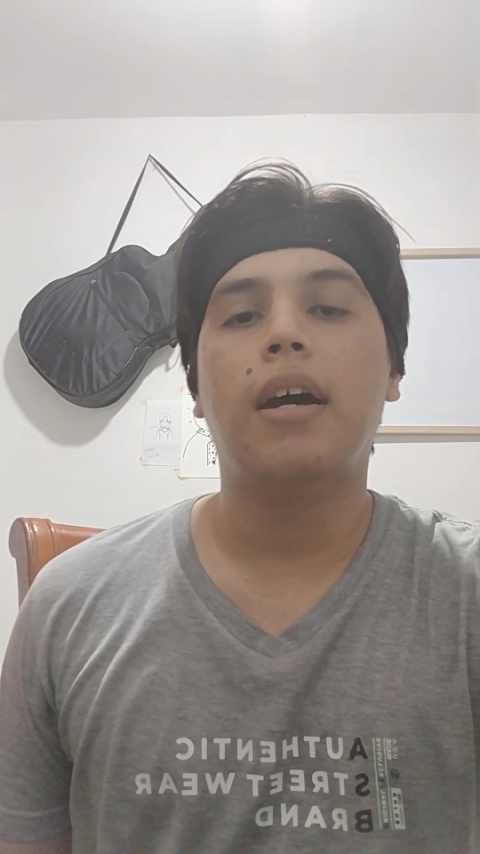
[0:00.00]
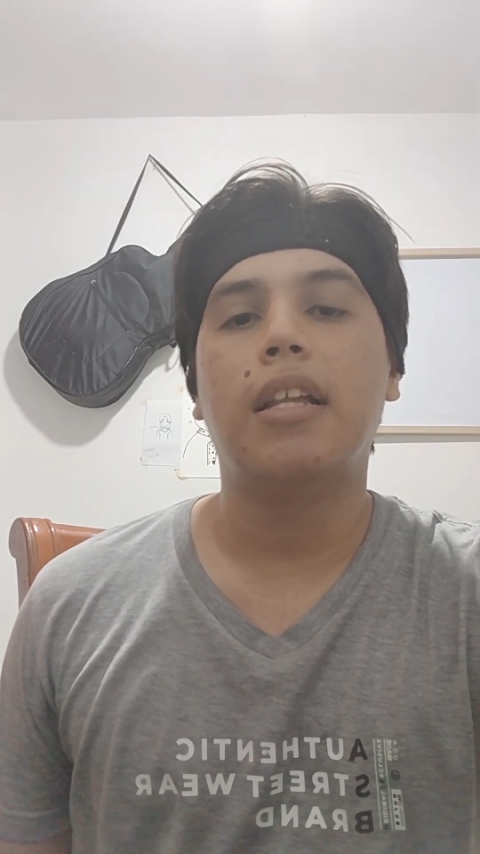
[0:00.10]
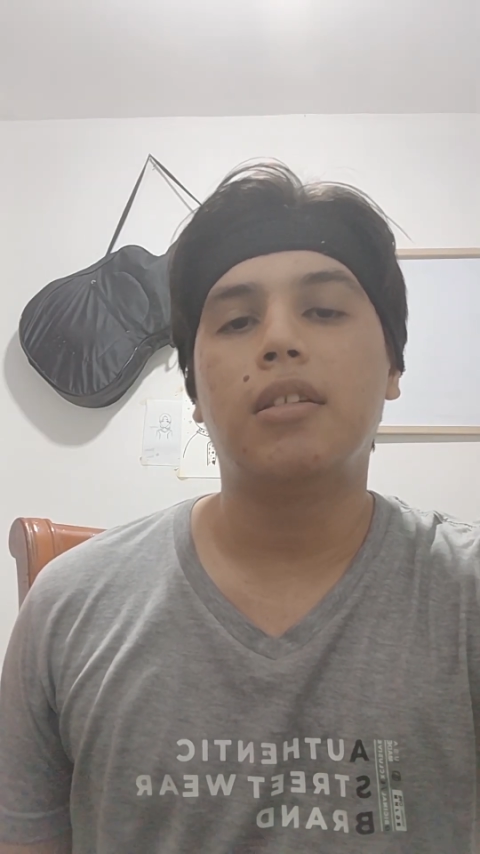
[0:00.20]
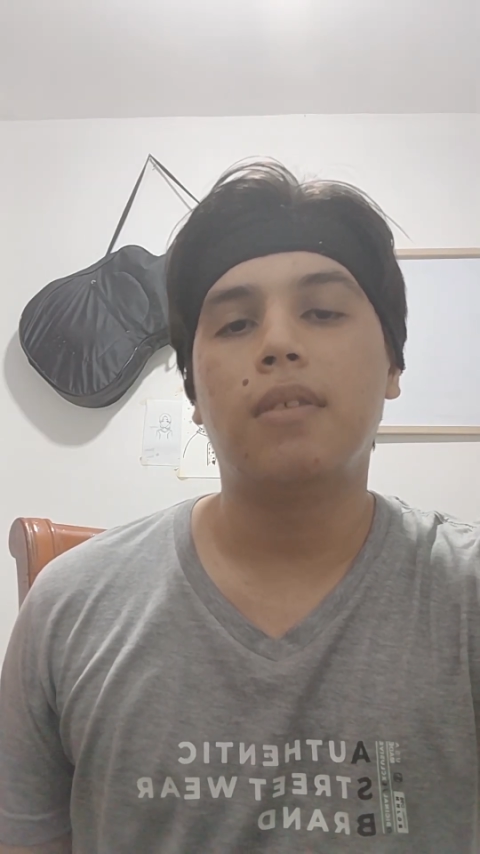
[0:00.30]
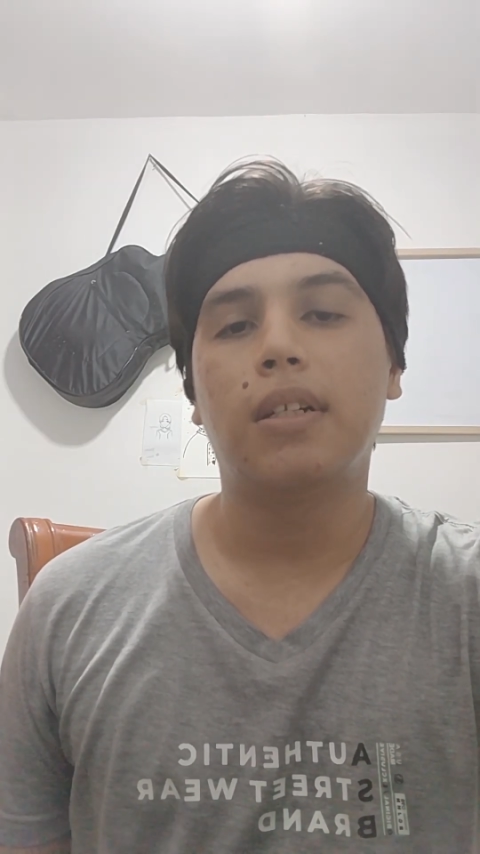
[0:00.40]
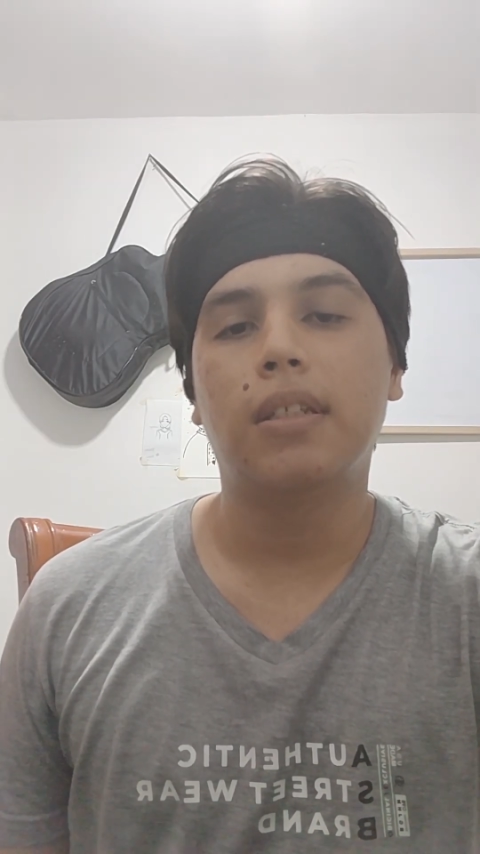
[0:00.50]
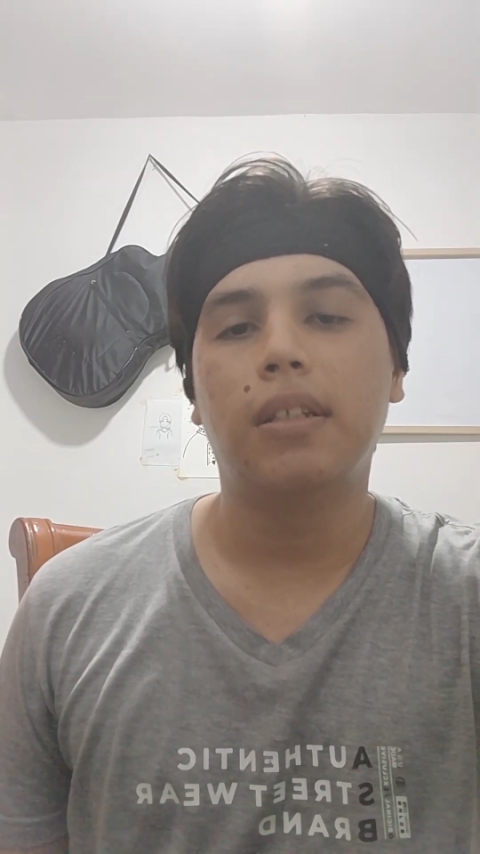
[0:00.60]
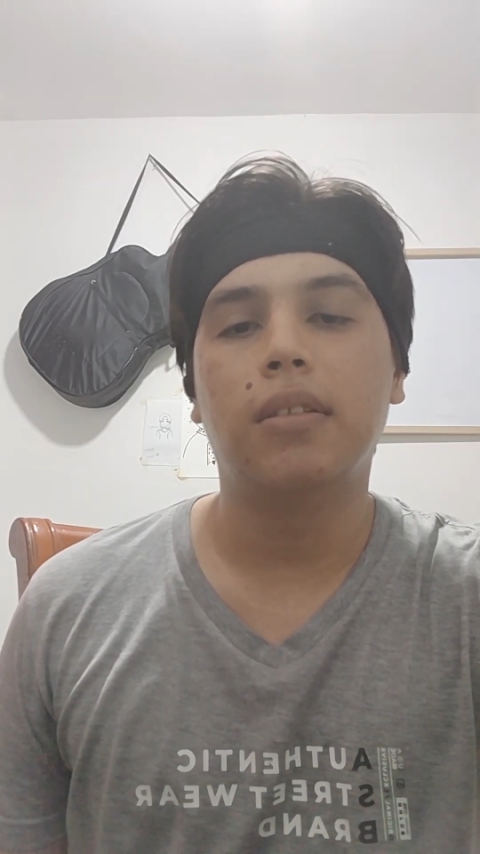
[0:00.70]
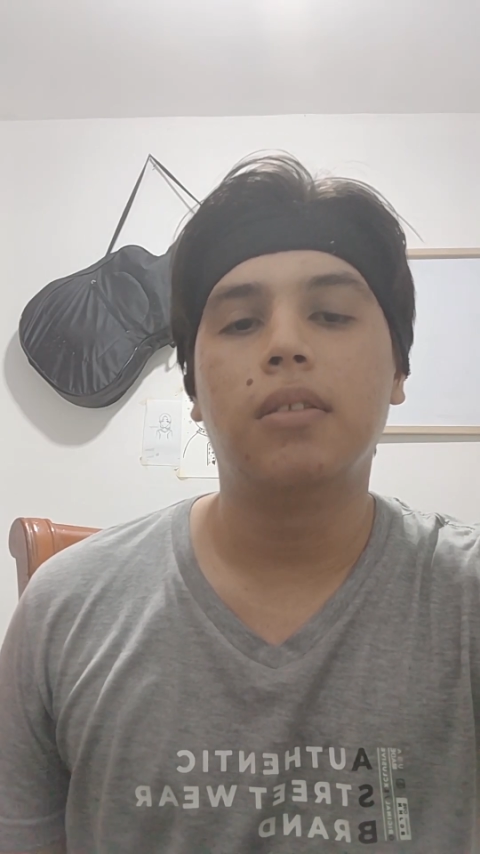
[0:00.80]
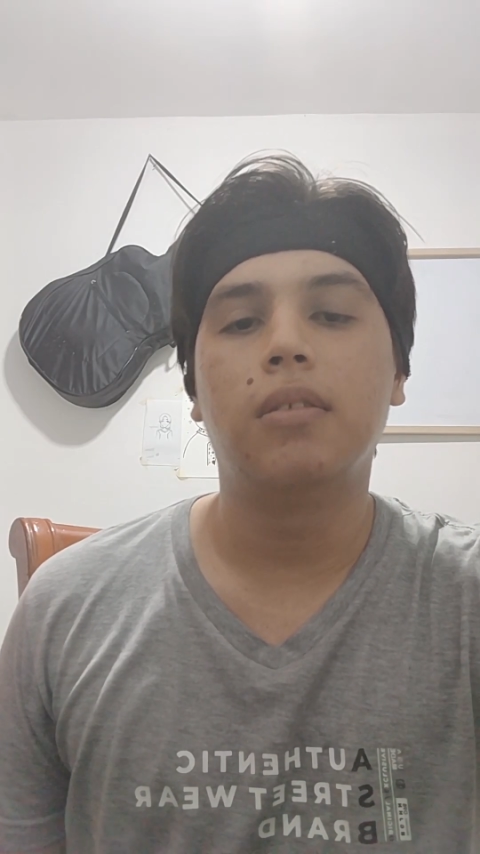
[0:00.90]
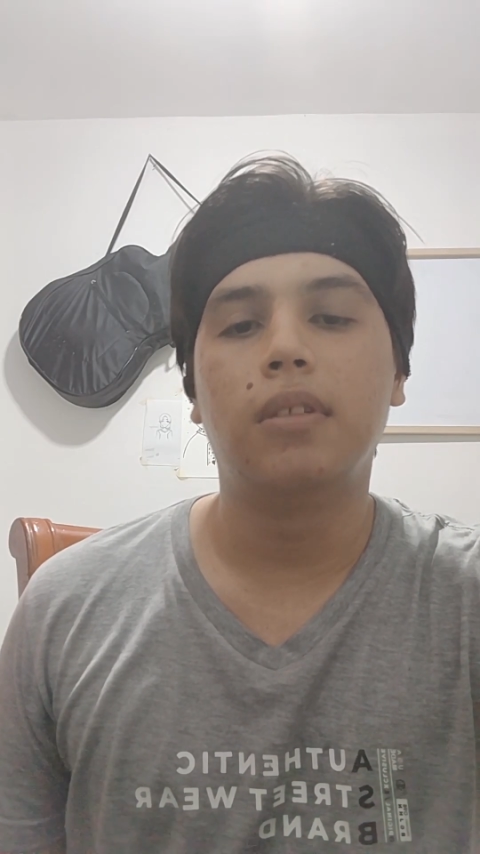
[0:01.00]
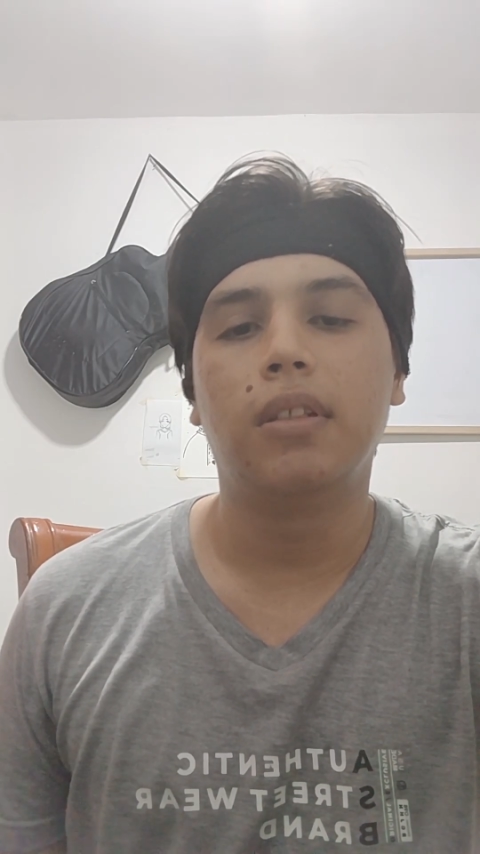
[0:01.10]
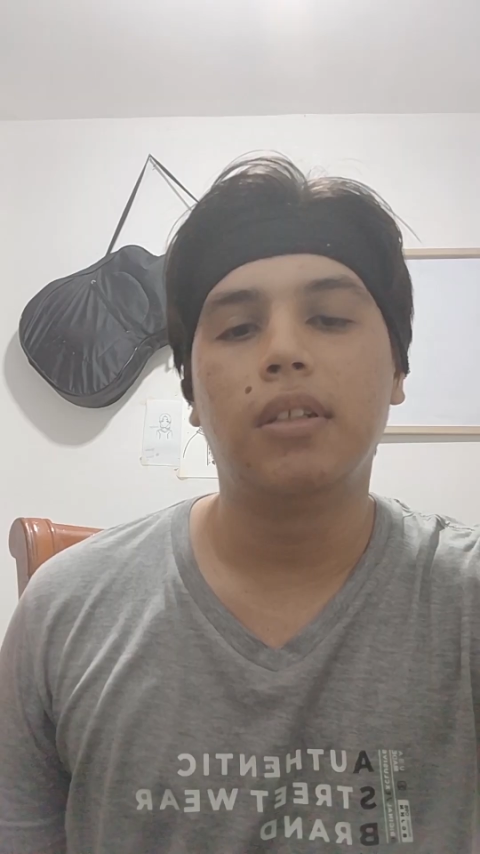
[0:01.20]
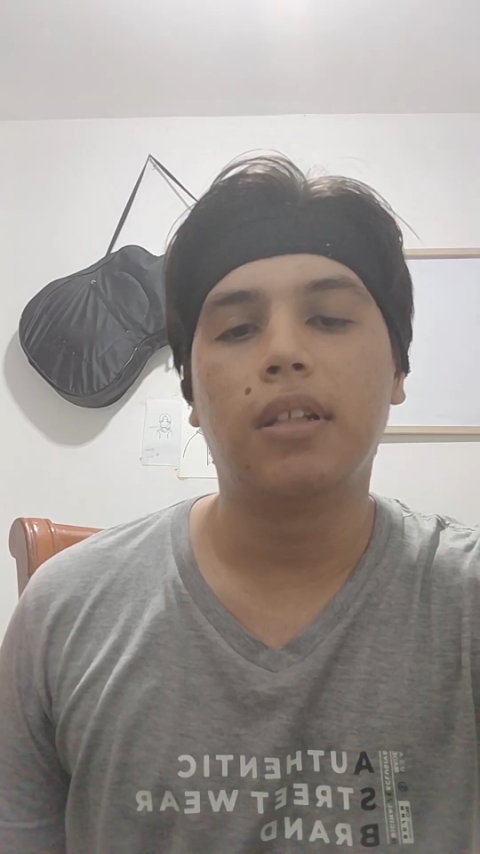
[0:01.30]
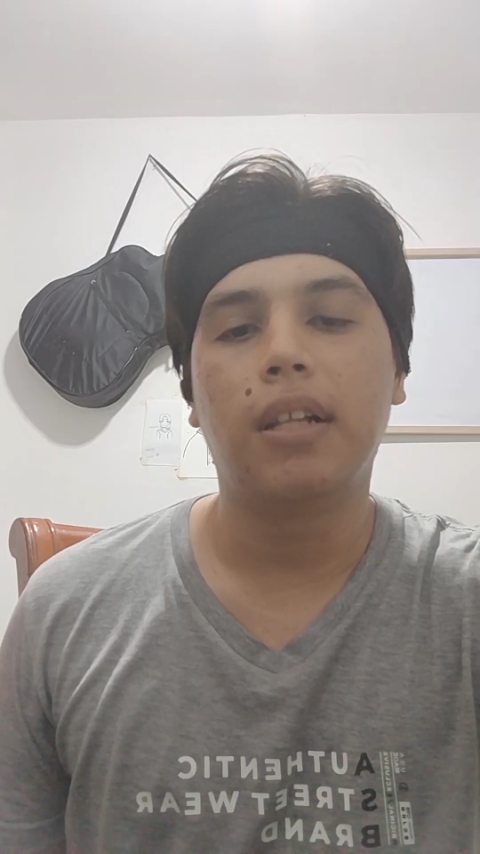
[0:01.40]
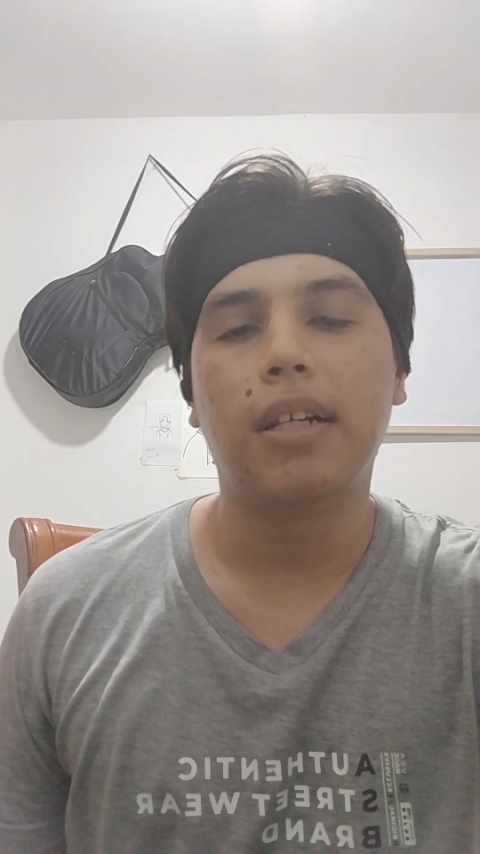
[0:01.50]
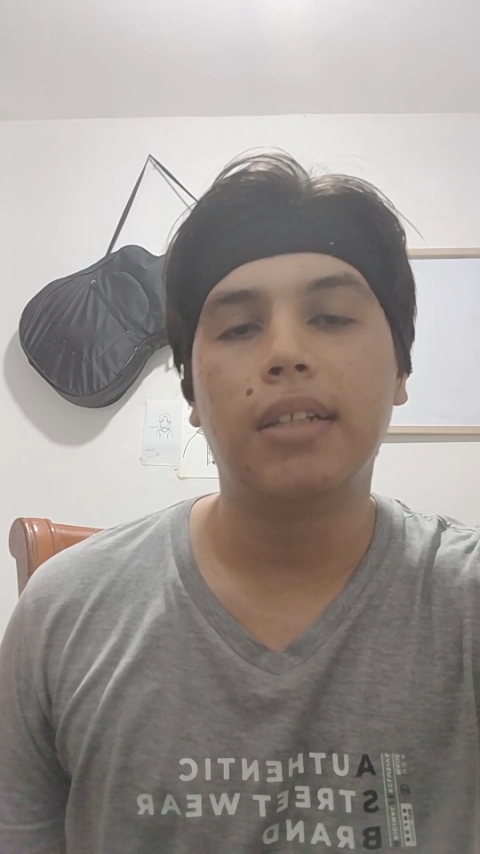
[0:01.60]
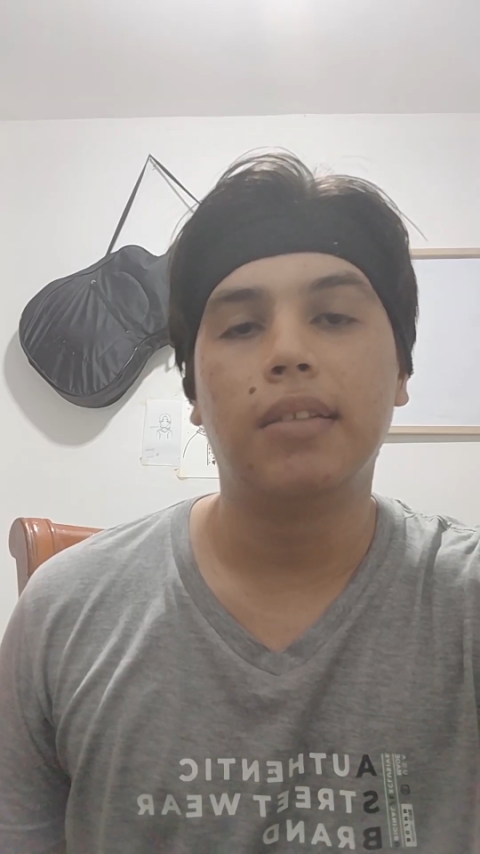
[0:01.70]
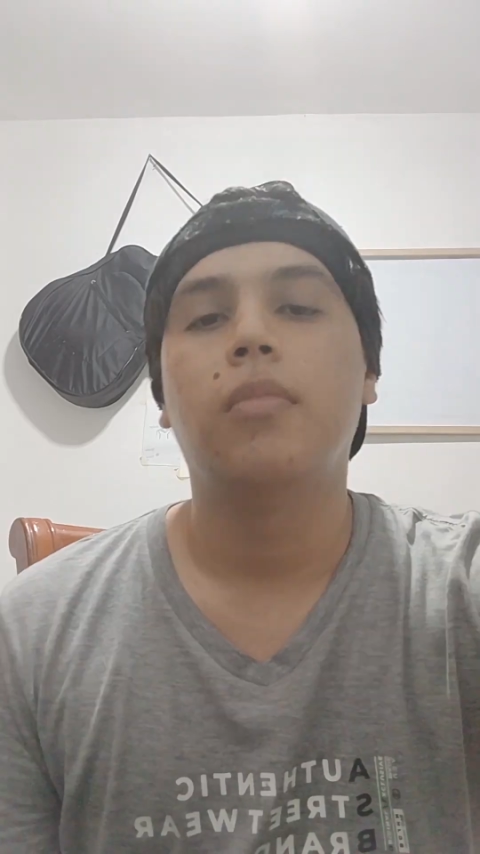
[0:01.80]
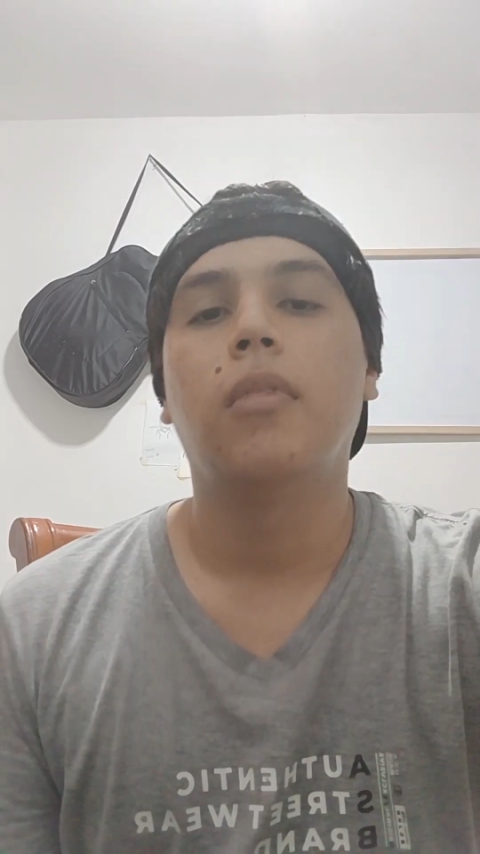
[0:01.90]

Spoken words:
attractive during the class.